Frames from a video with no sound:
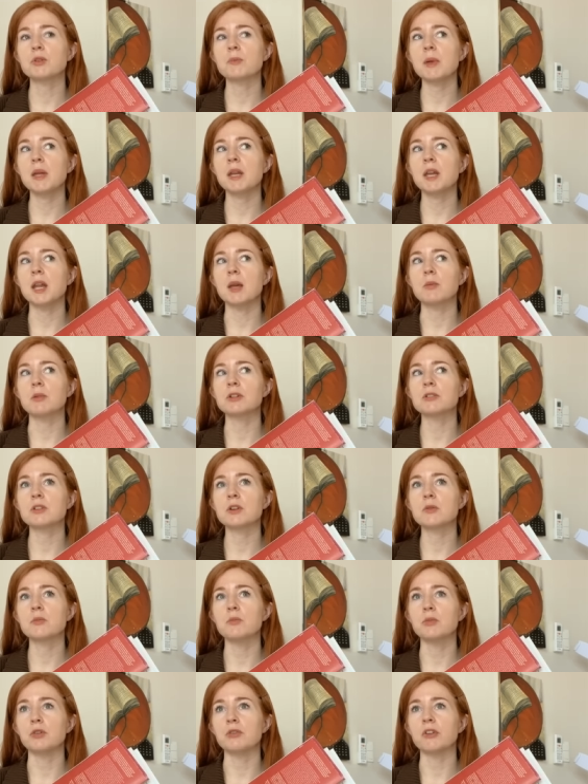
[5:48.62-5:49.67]
my neighbors are
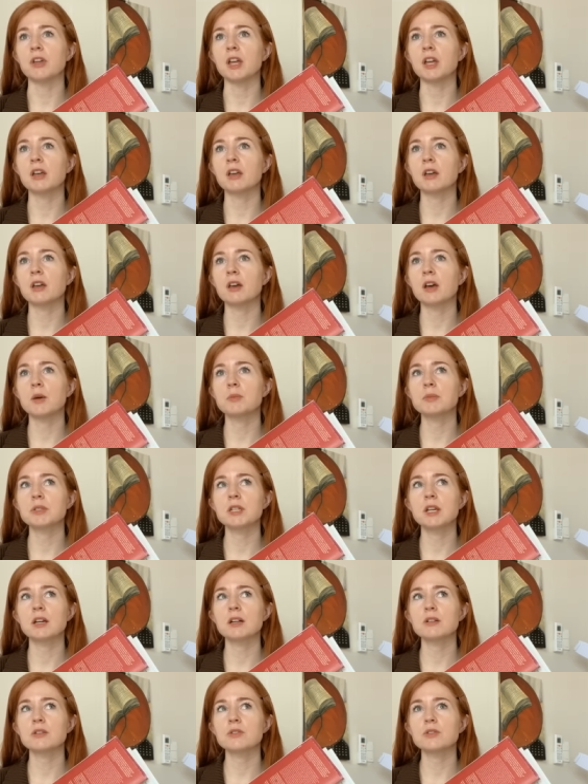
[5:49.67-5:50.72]
moving
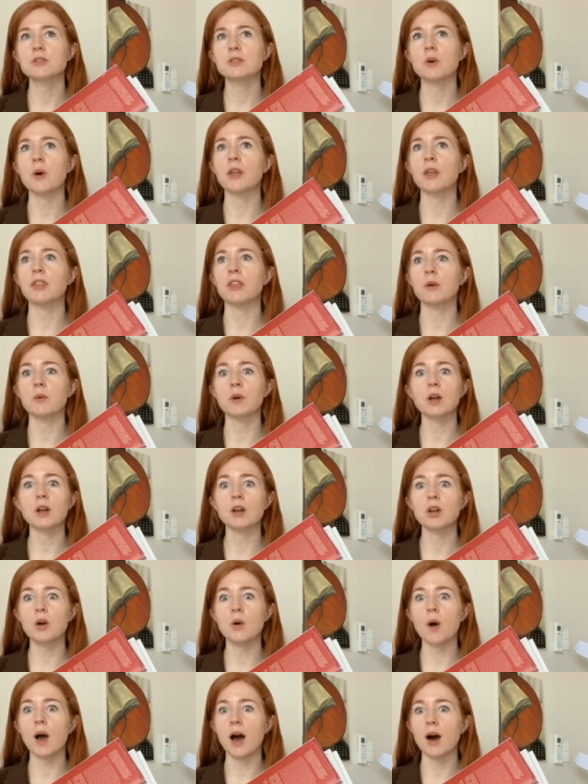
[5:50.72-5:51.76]
upstairs, so I think we're gonna
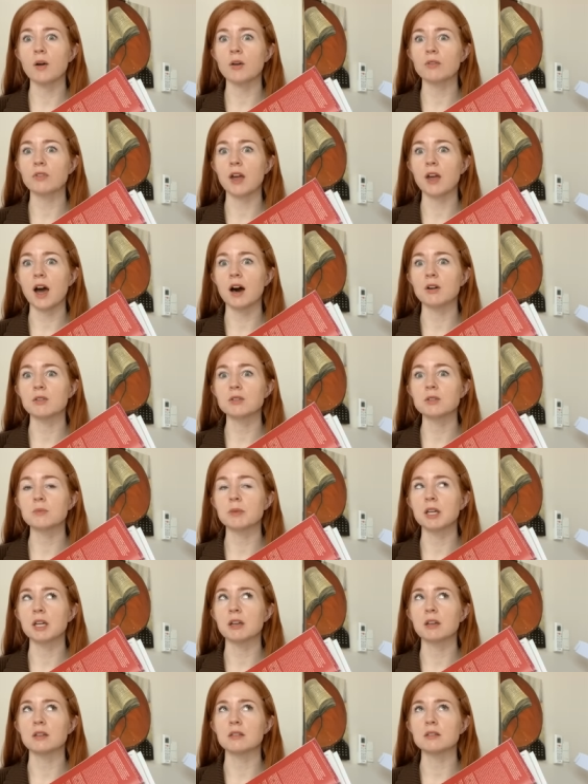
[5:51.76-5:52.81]
go out of the house
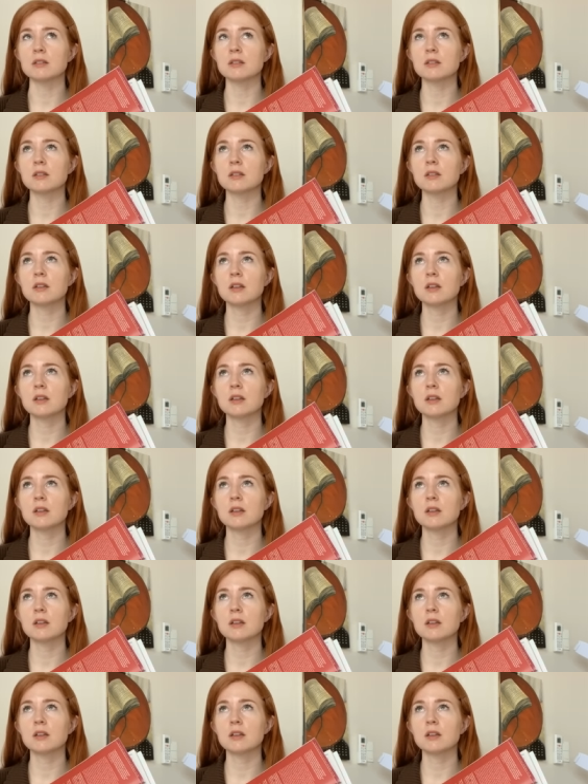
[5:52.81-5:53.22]
because,